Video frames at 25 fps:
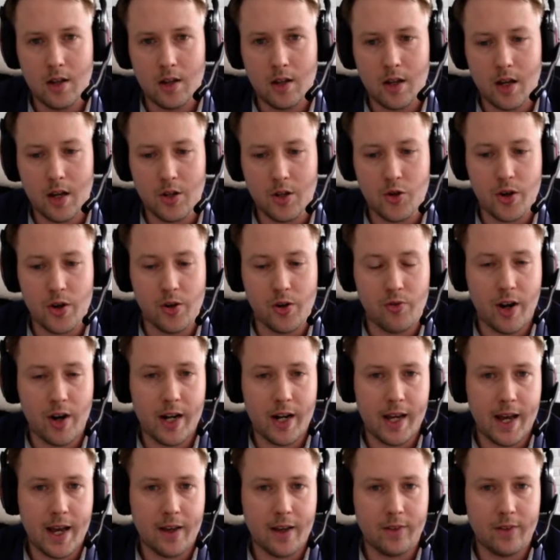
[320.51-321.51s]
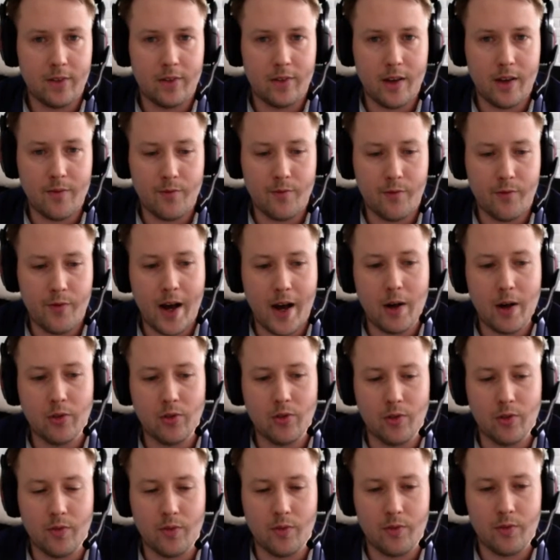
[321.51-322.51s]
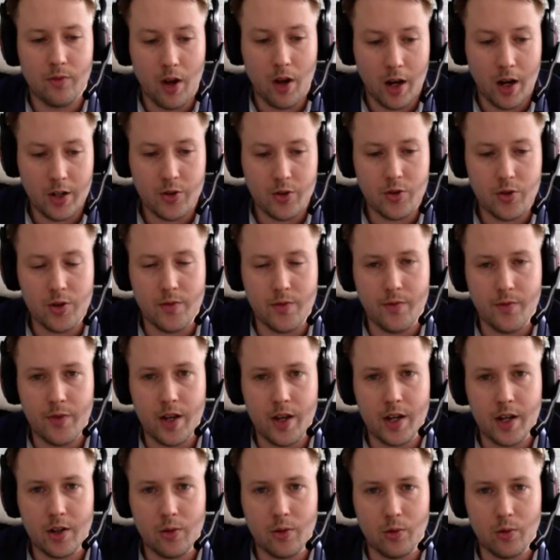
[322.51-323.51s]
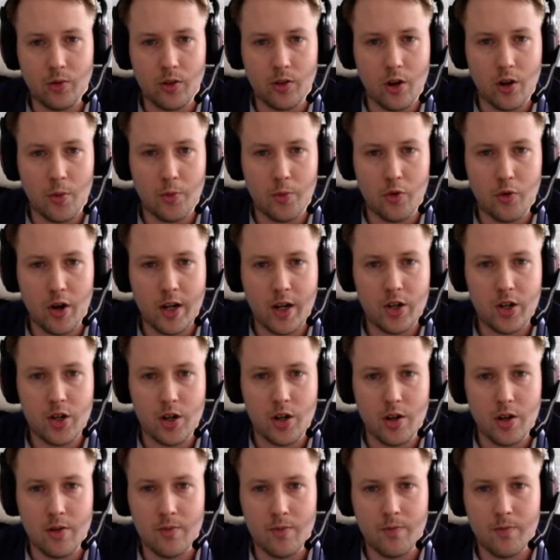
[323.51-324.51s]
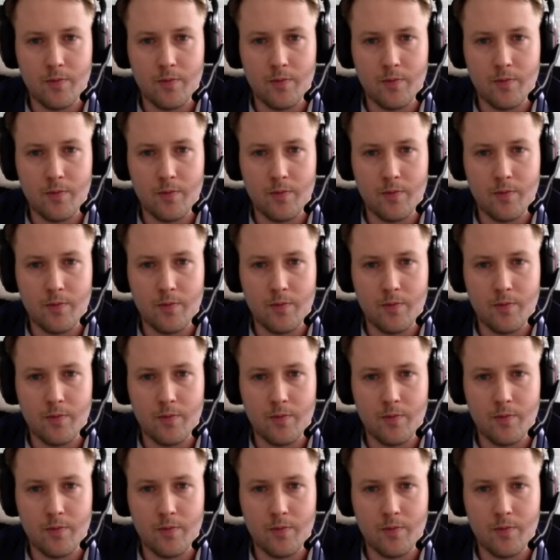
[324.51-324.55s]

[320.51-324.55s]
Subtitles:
The country already has 7,000 hydrogen vehicles in operation.